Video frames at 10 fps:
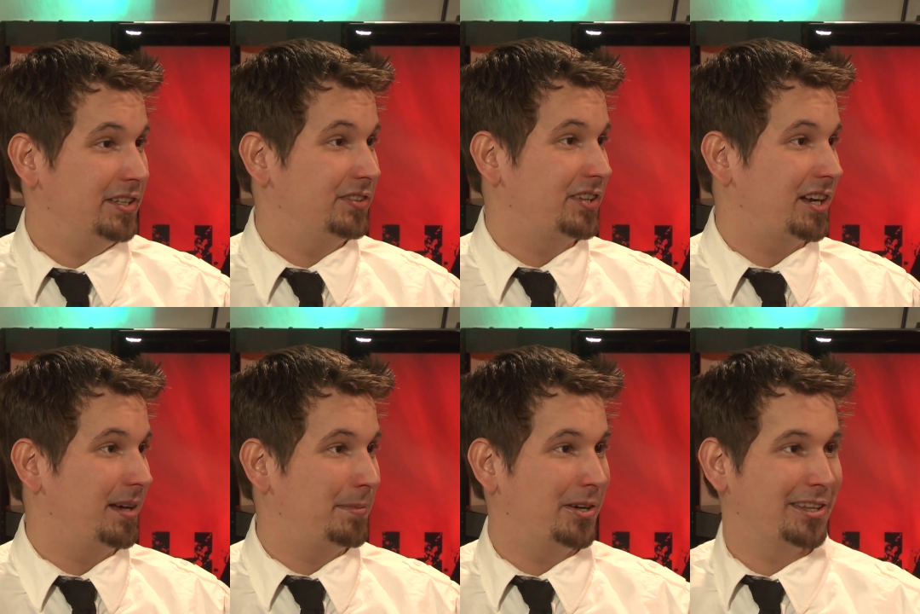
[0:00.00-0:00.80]
is that
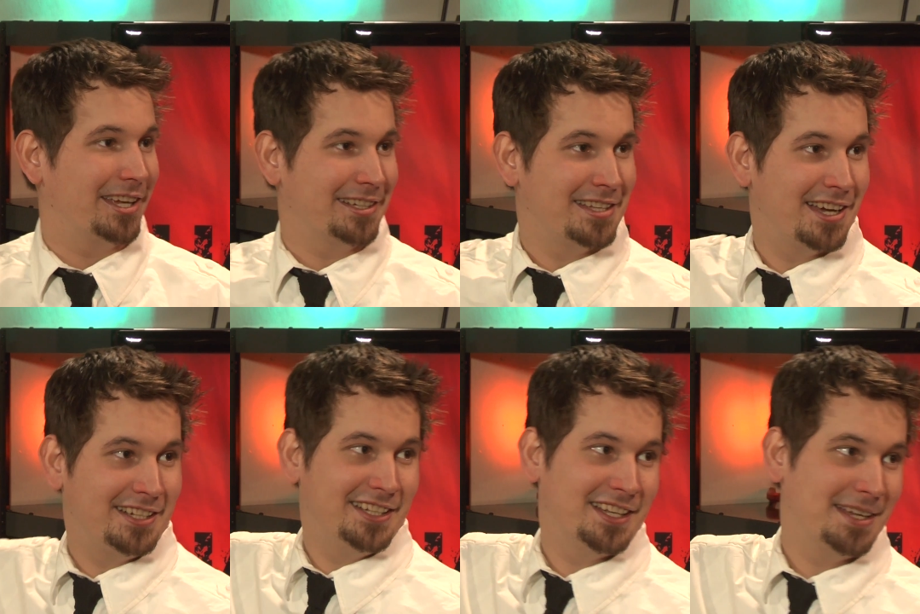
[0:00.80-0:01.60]
I'm on like
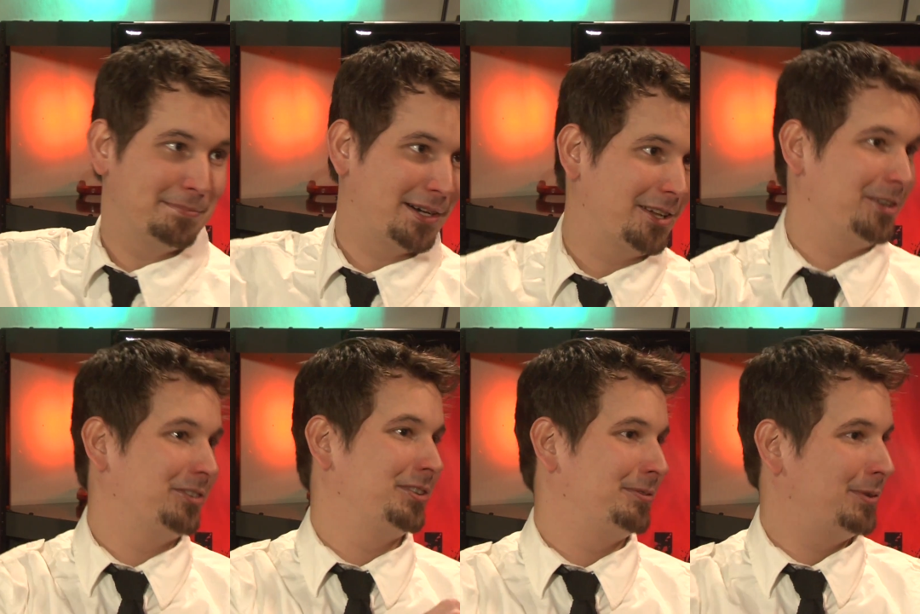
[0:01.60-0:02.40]
ninety-nine
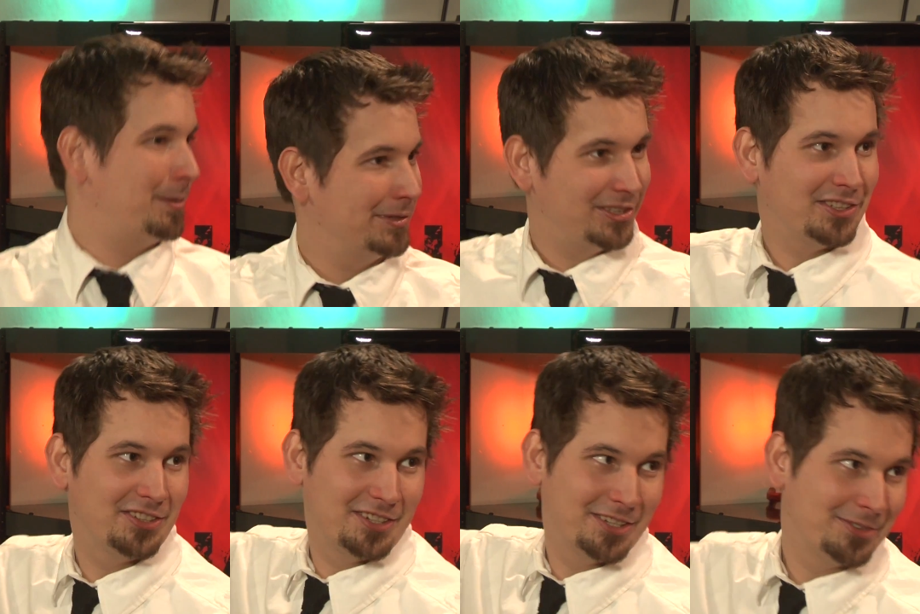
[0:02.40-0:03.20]
bottles of
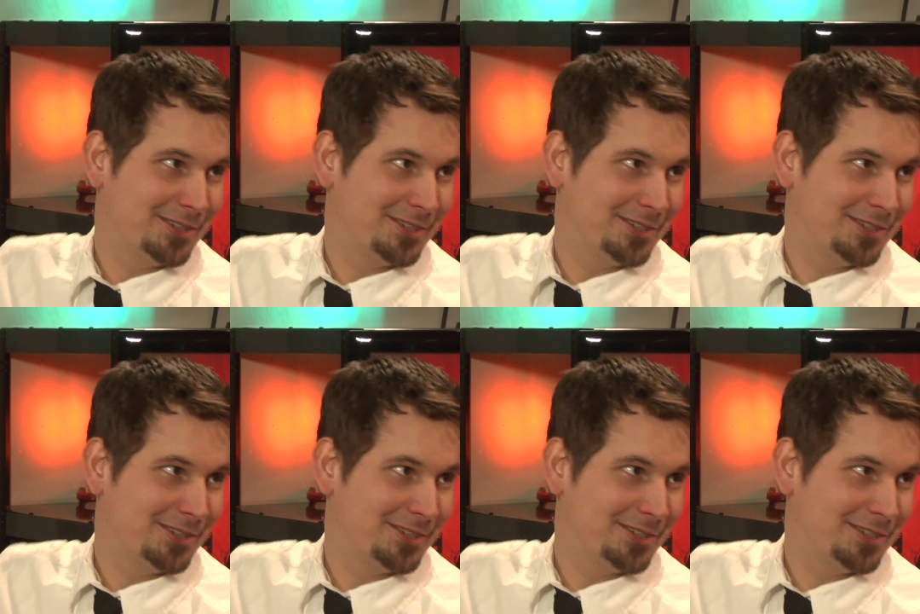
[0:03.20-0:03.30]
Robitussin on the